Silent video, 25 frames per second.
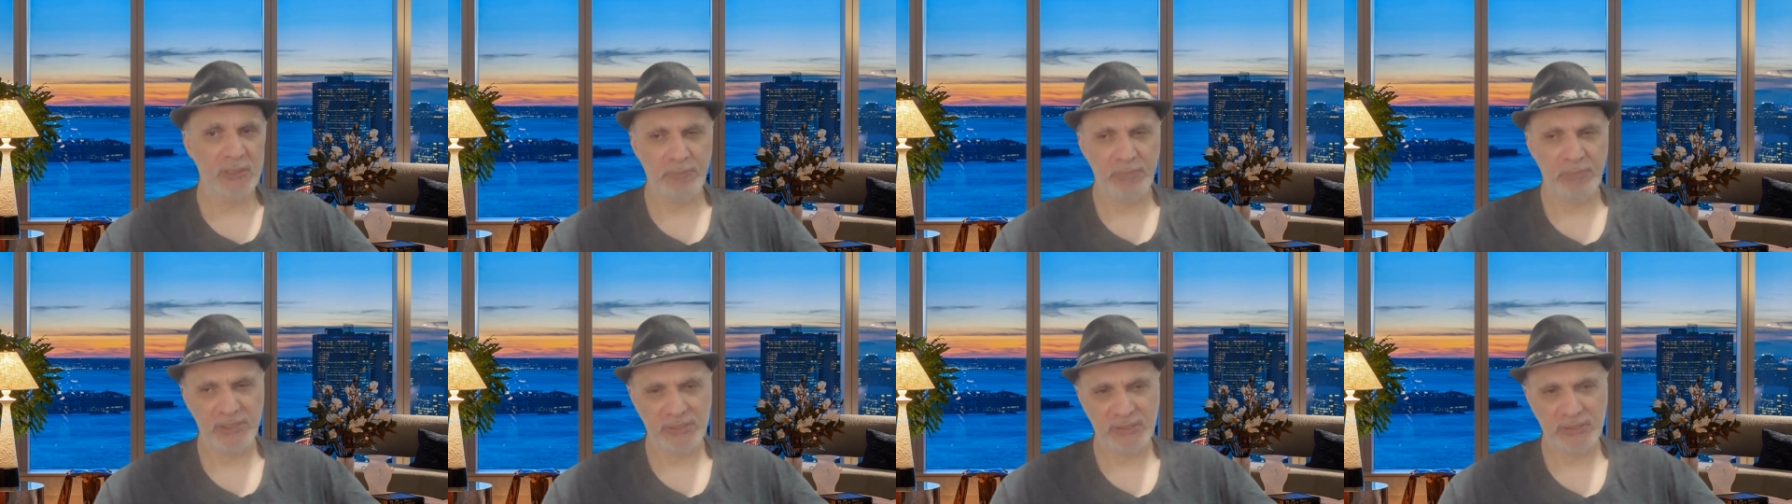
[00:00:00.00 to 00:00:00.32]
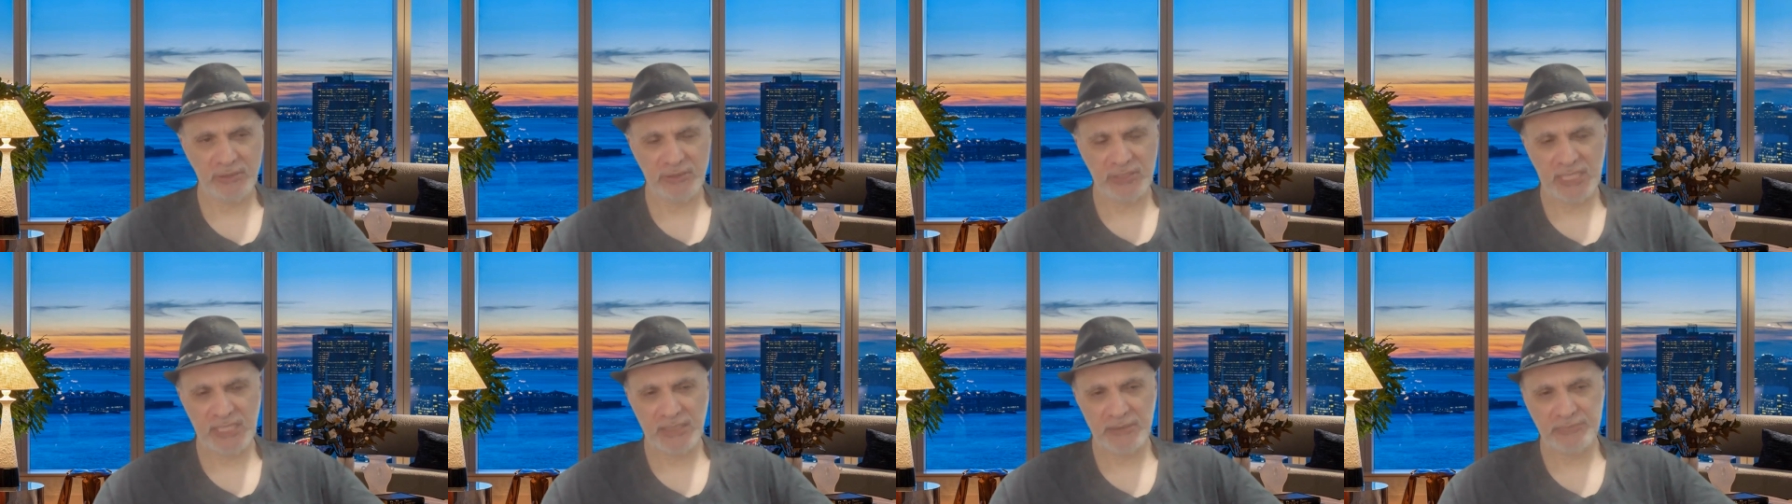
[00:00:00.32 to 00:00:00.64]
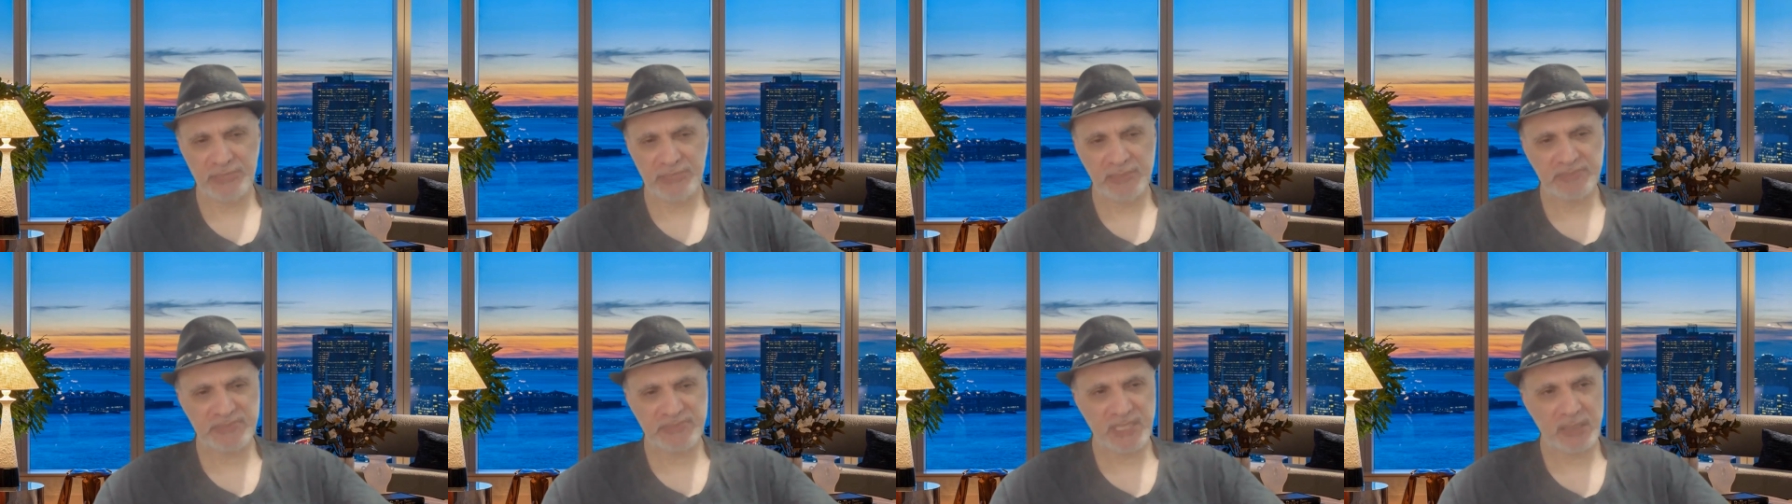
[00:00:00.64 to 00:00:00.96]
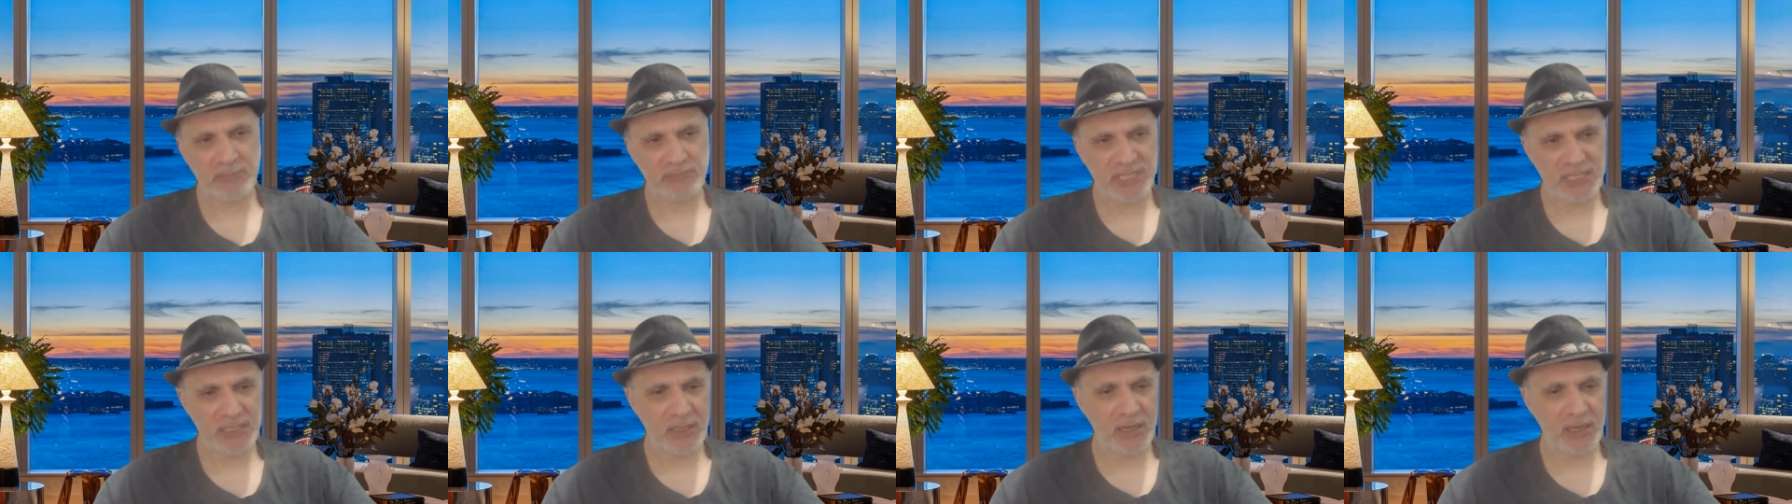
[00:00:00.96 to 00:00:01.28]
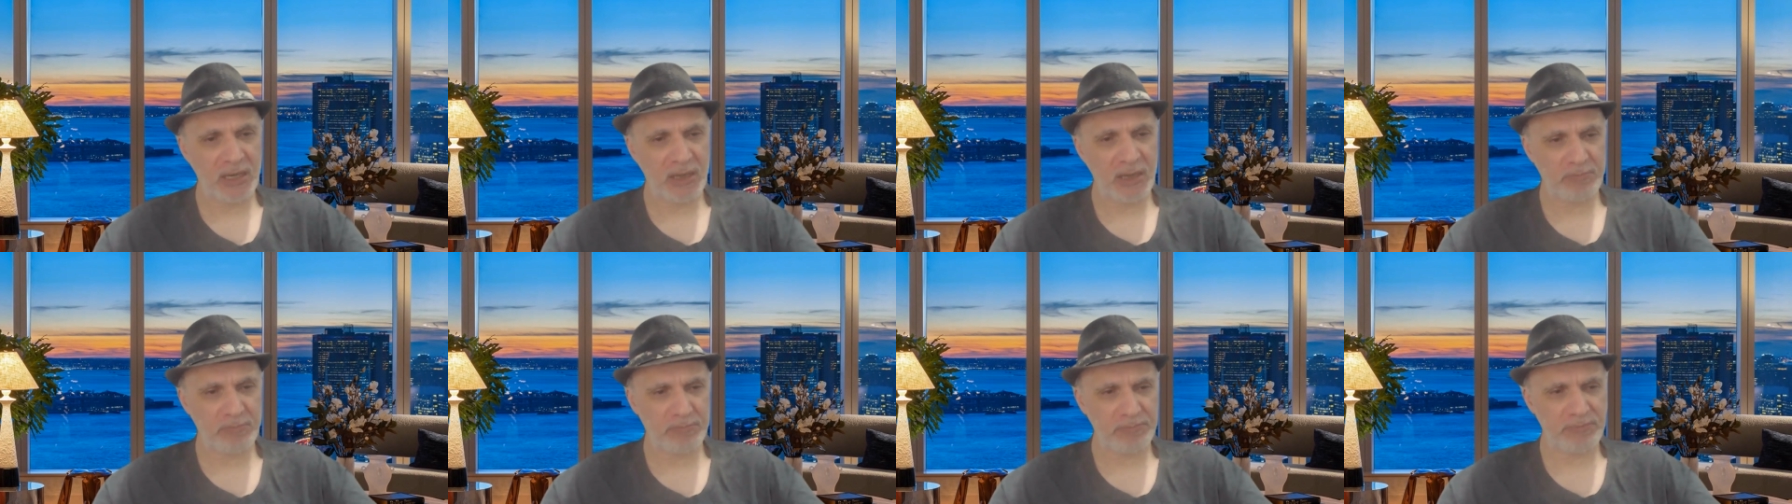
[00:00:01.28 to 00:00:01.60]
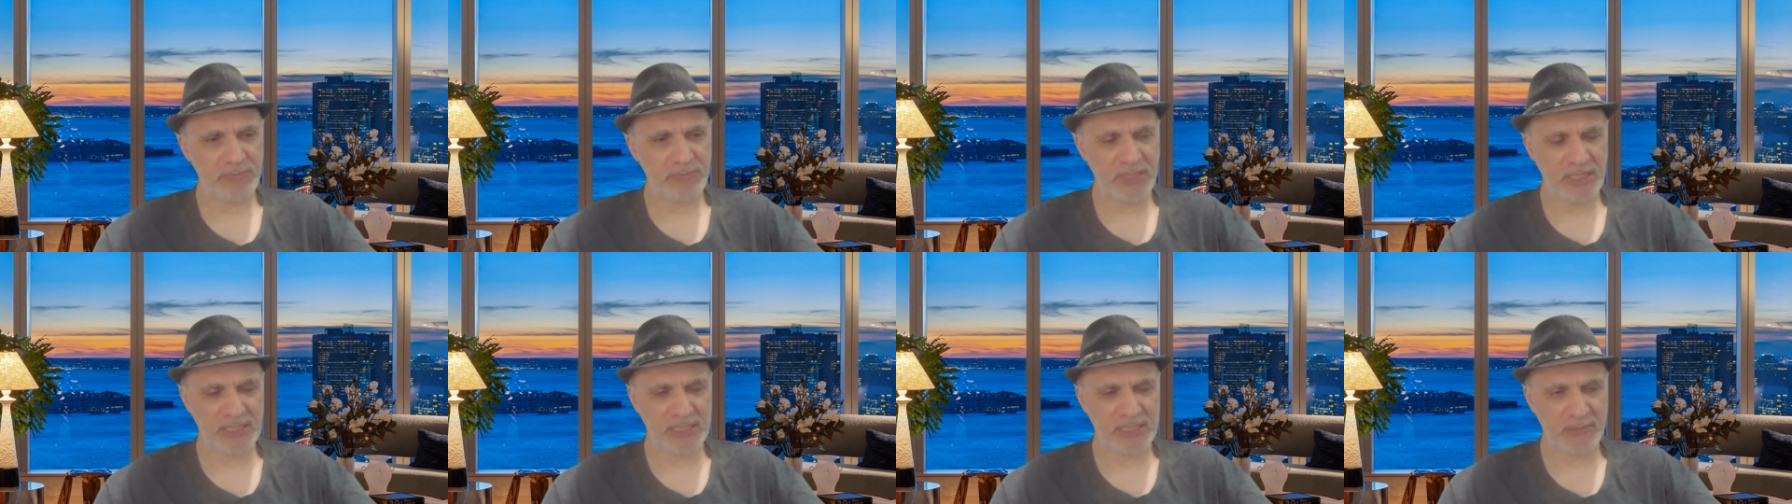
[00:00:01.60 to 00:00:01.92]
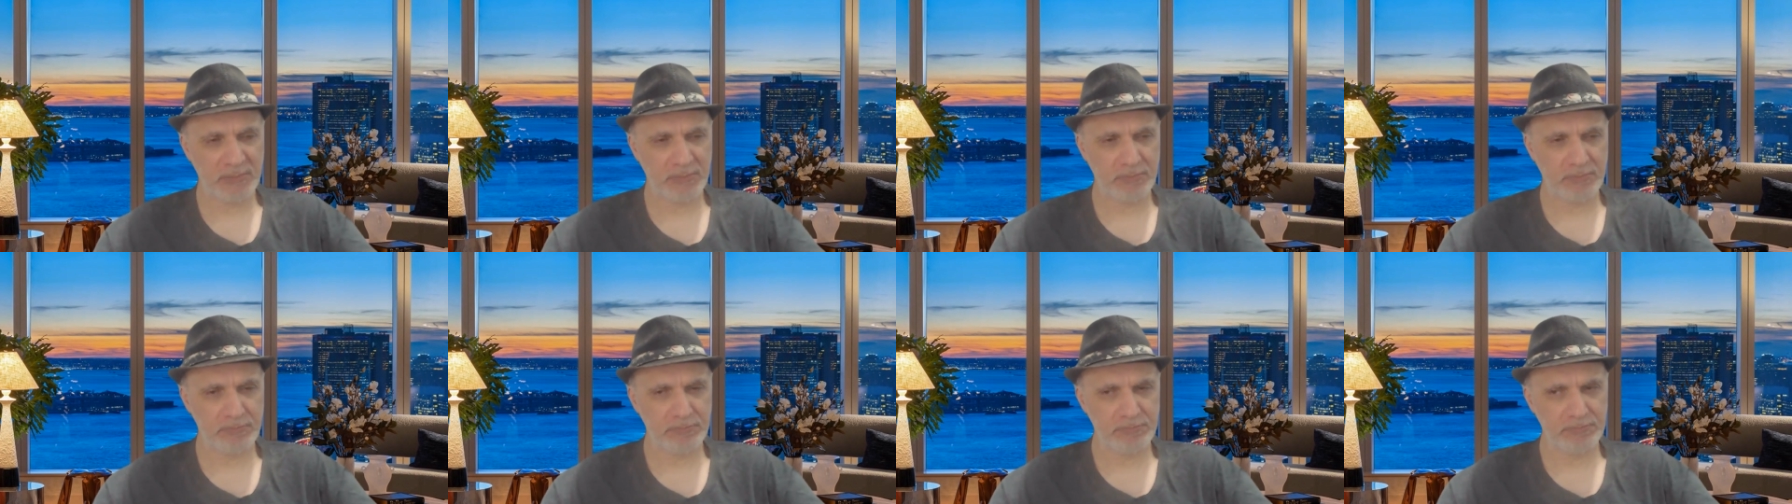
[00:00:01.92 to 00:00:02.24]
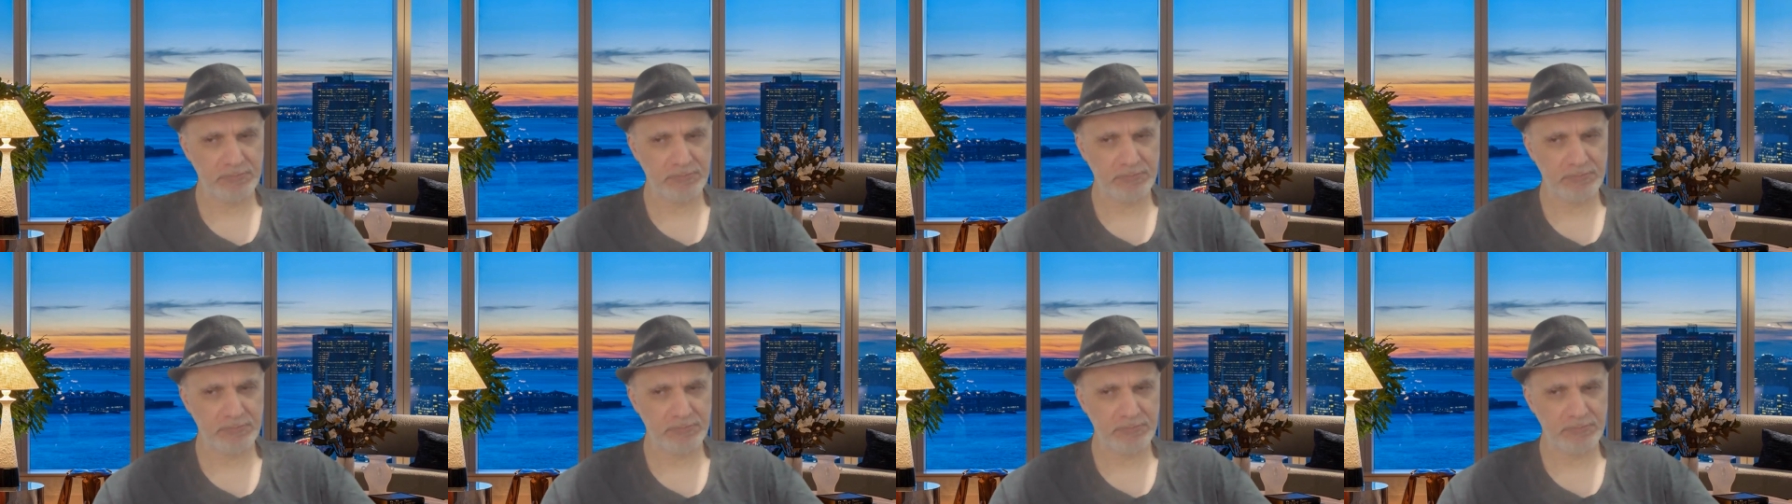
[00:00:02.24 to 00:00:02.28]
but you can rip something up like a